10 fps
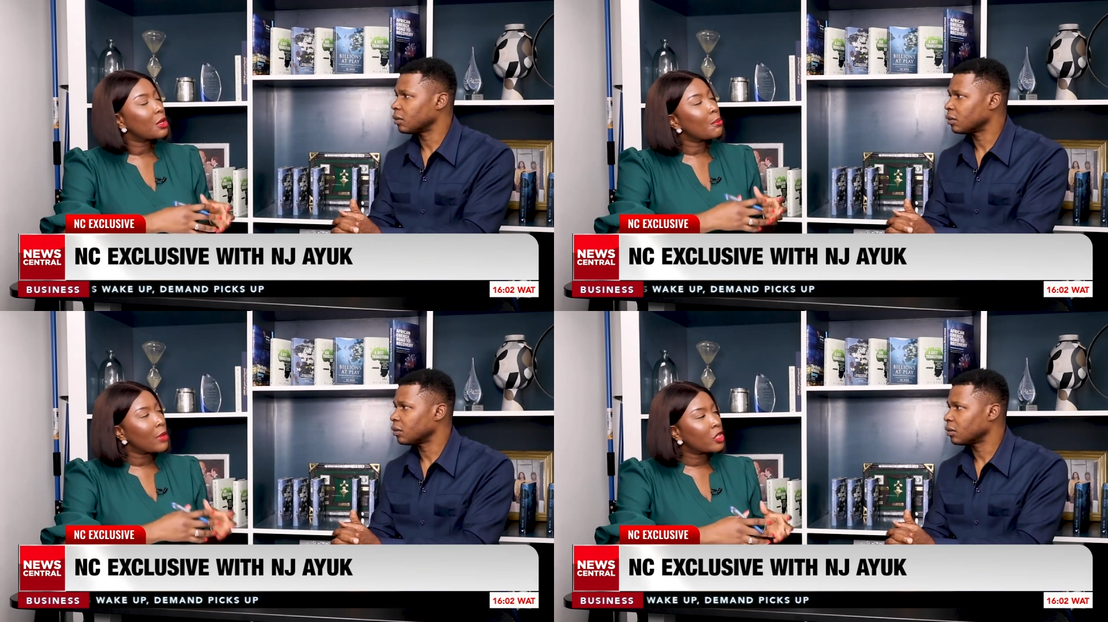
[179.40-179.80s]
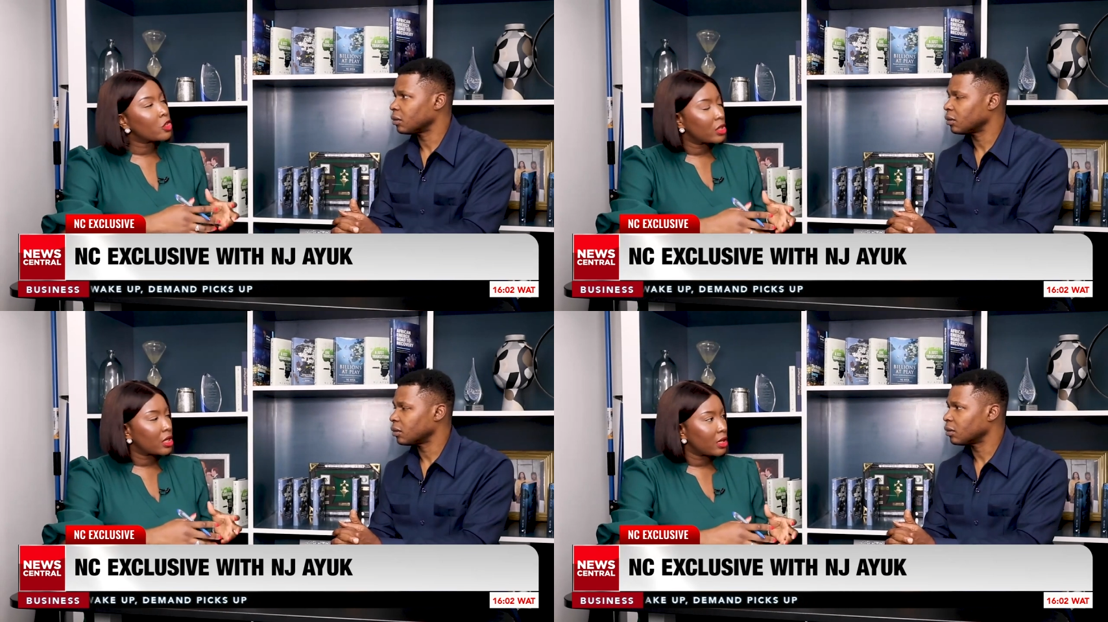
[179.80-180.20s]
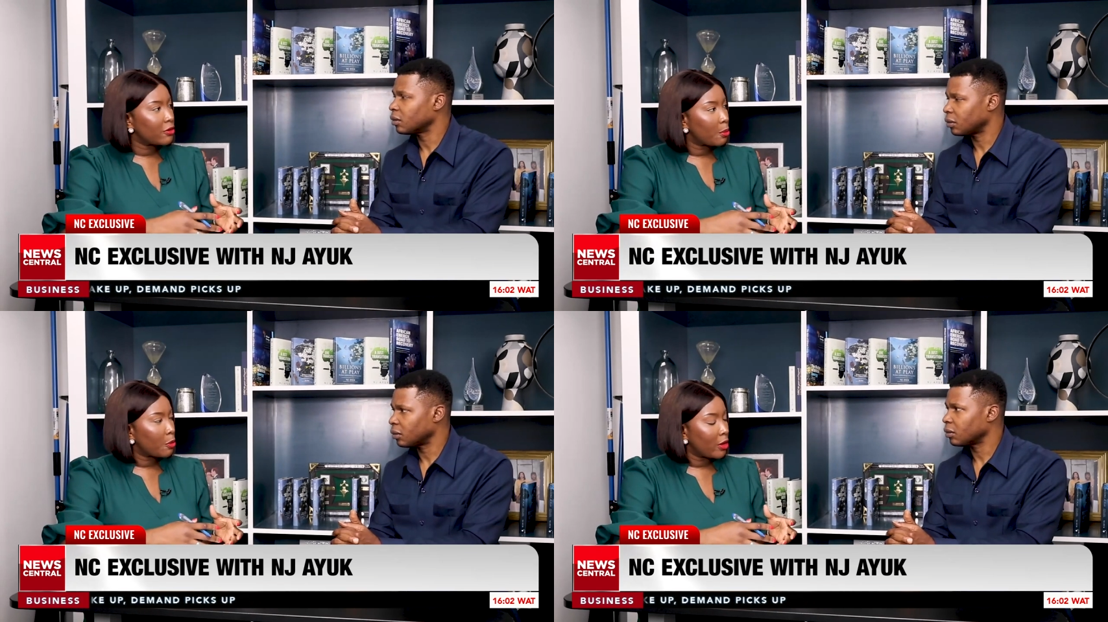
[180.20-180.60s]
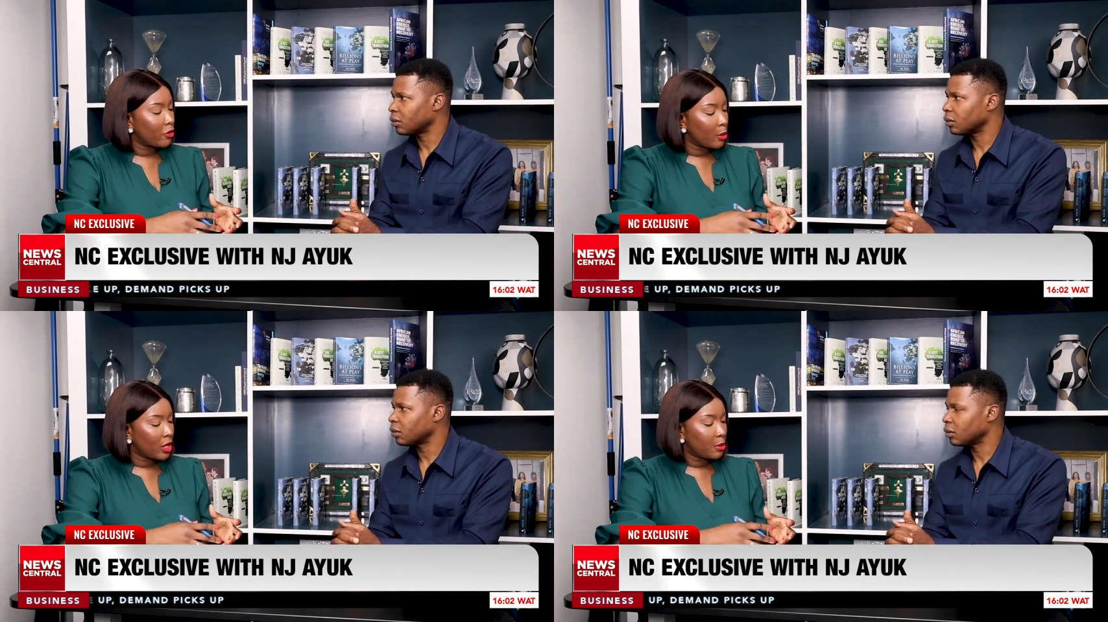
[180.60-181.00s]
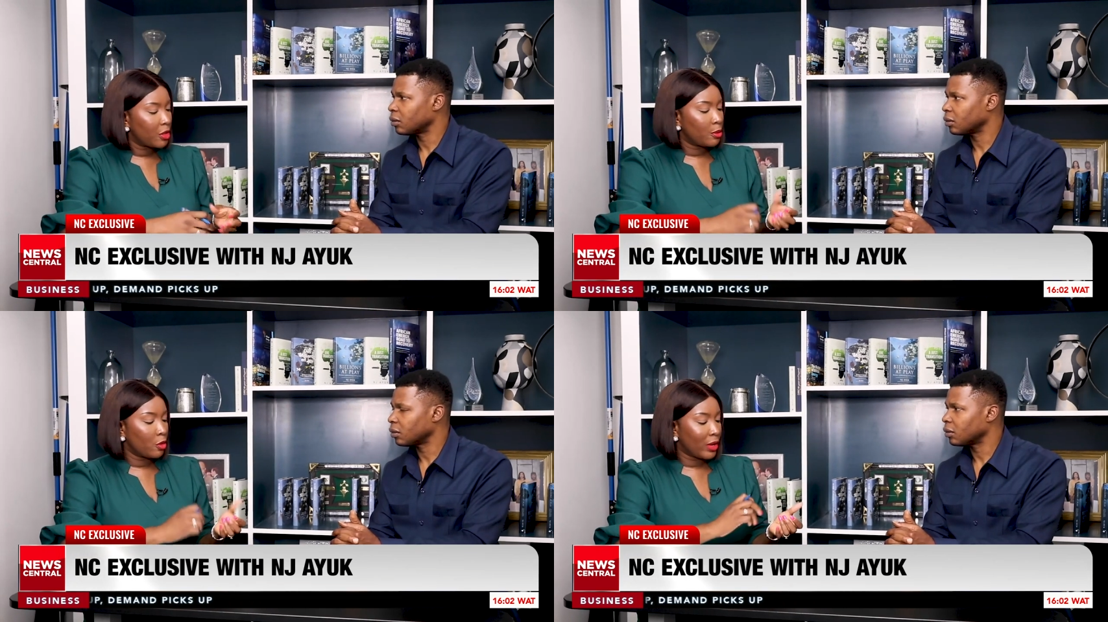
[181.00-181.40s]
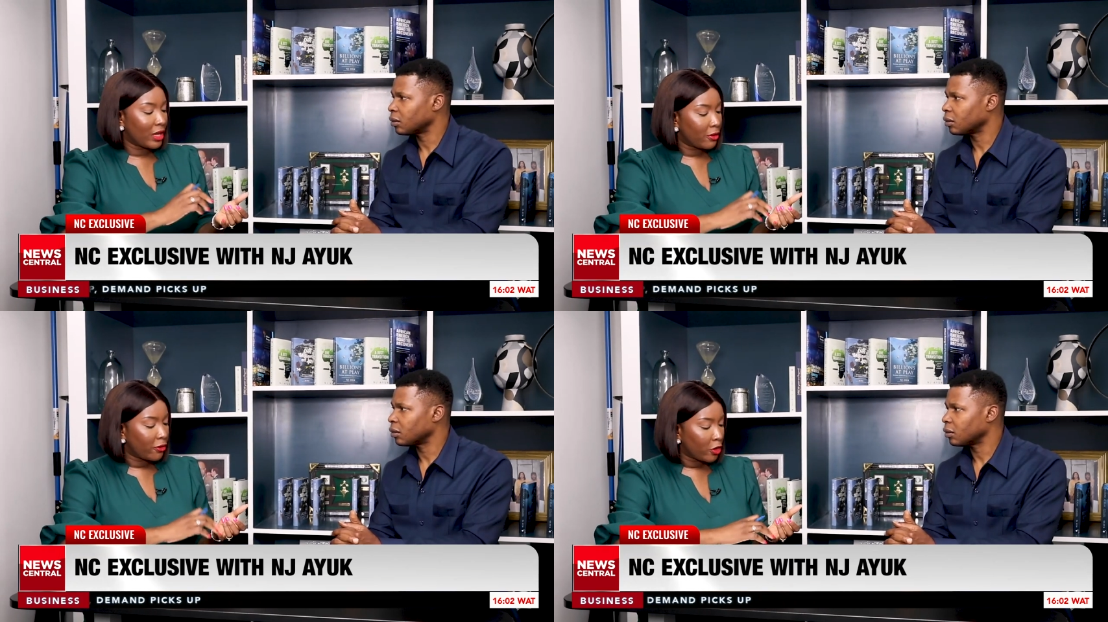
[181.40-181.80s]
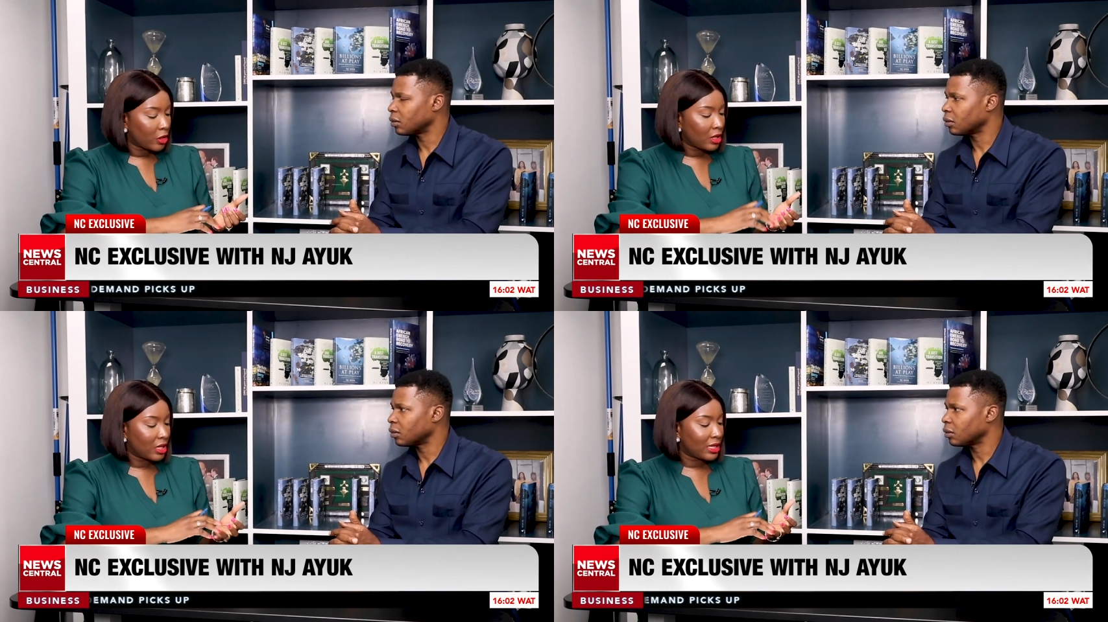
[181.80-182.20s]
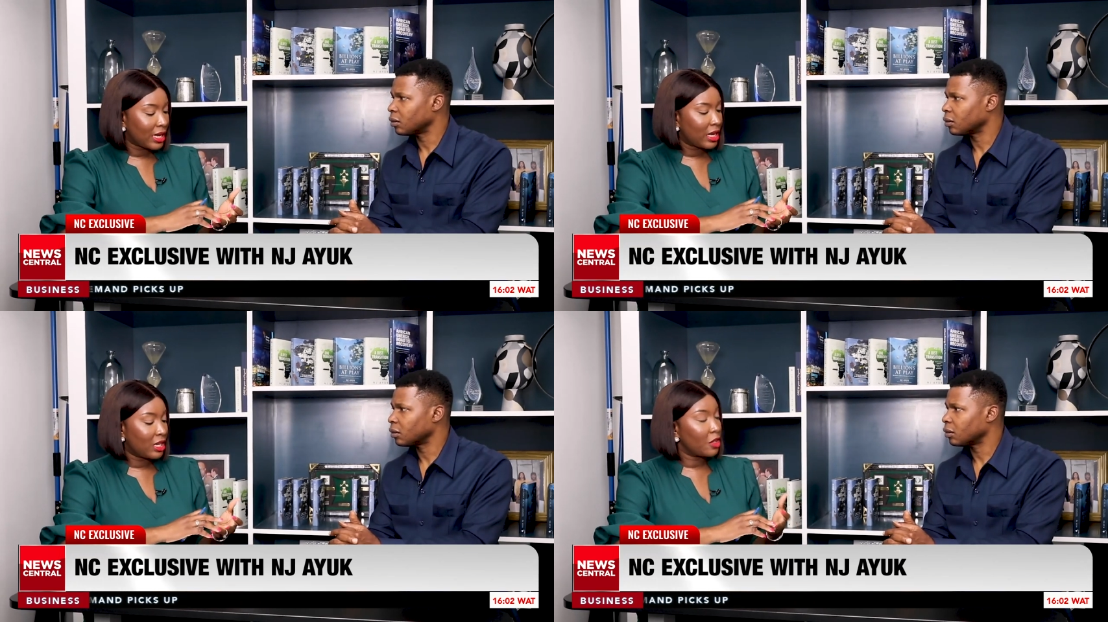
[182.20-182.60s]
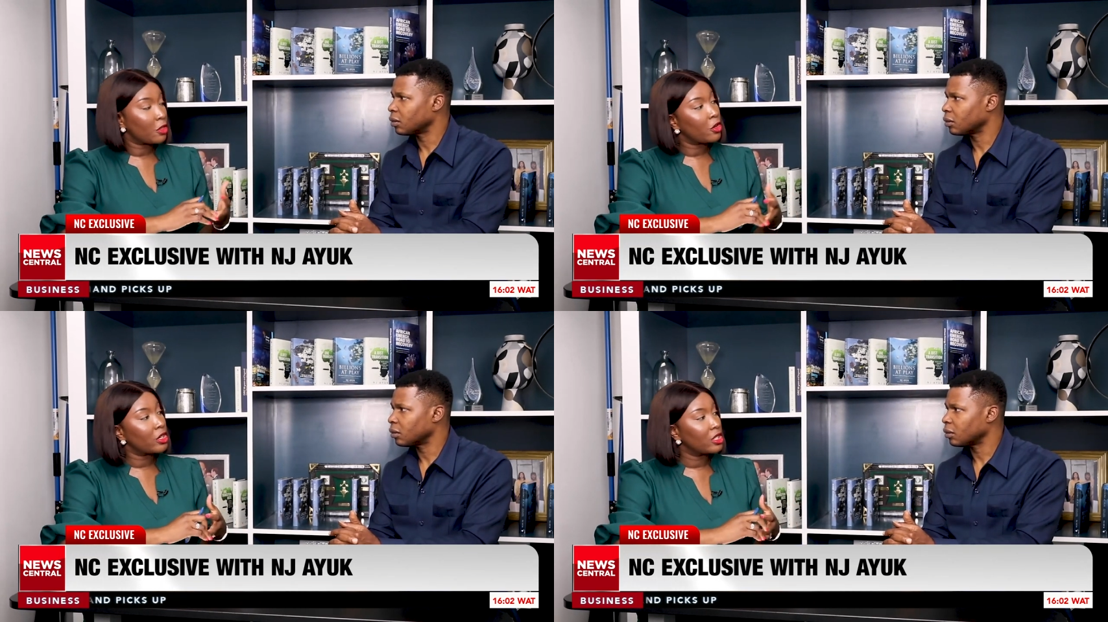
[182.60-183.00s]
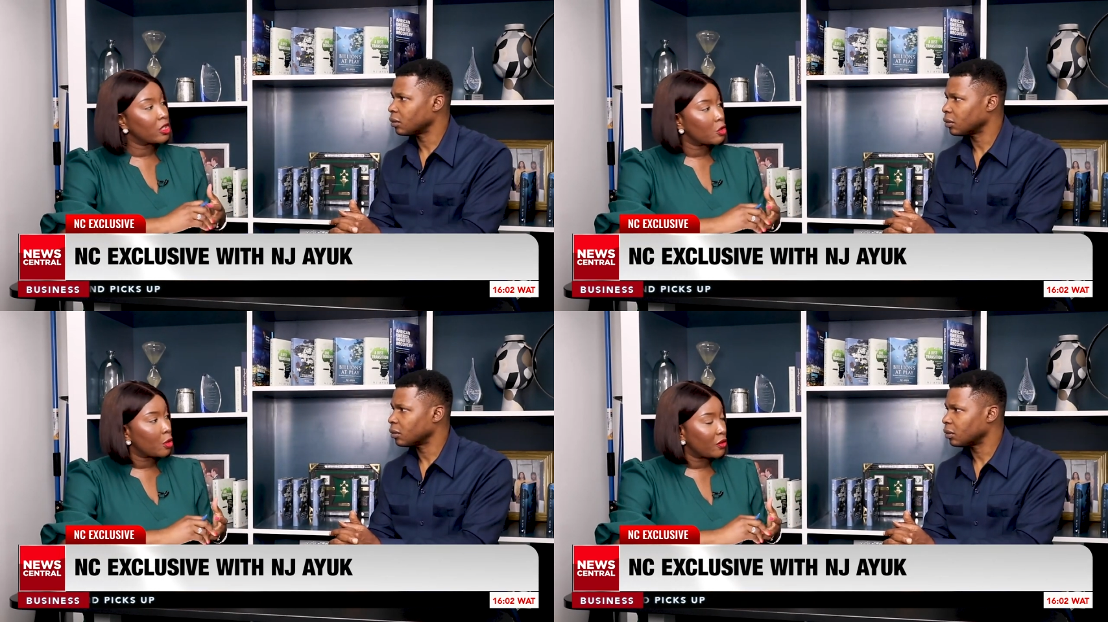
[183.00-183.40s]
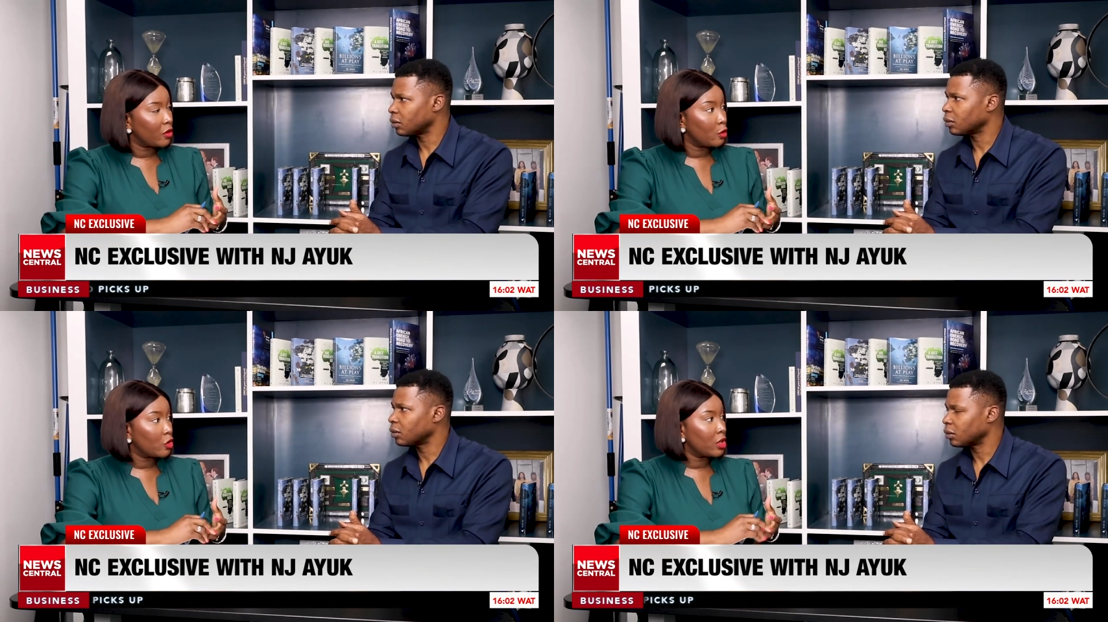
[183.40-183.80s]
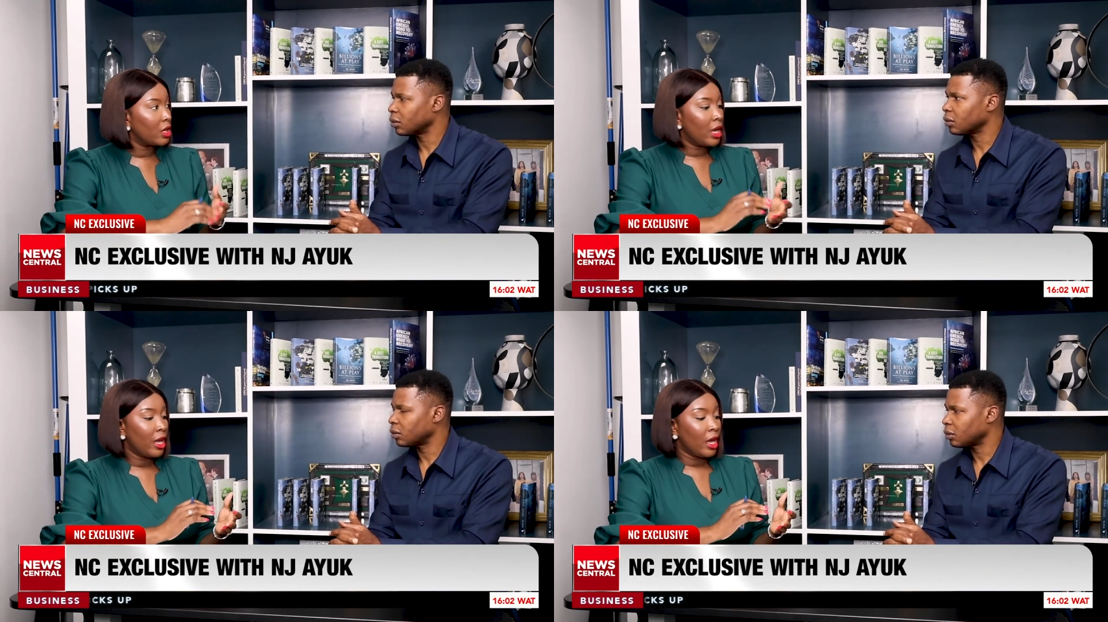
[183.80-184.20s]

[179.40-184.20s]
Speaker 1: been a major sticking point for many people. We had the first, the second, and the third industrial revolution.